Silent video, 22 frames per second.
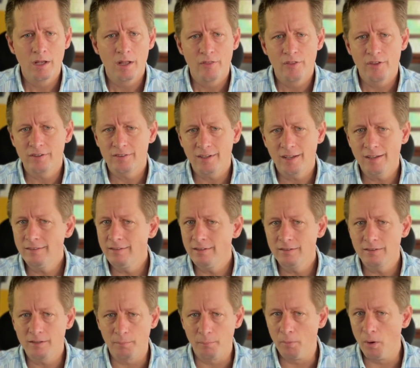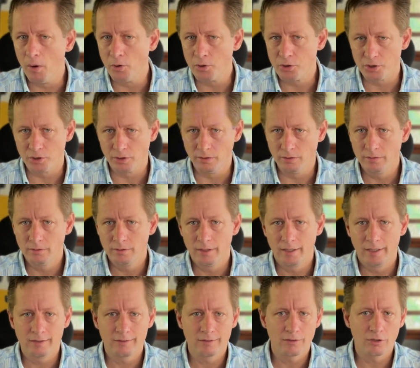This isn't emotional,
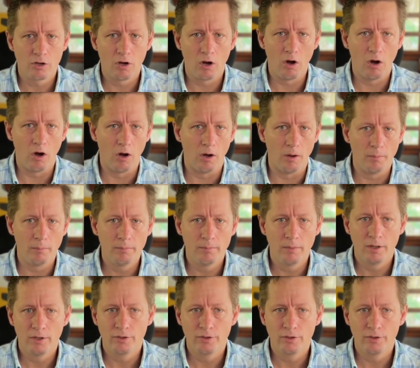it's calm,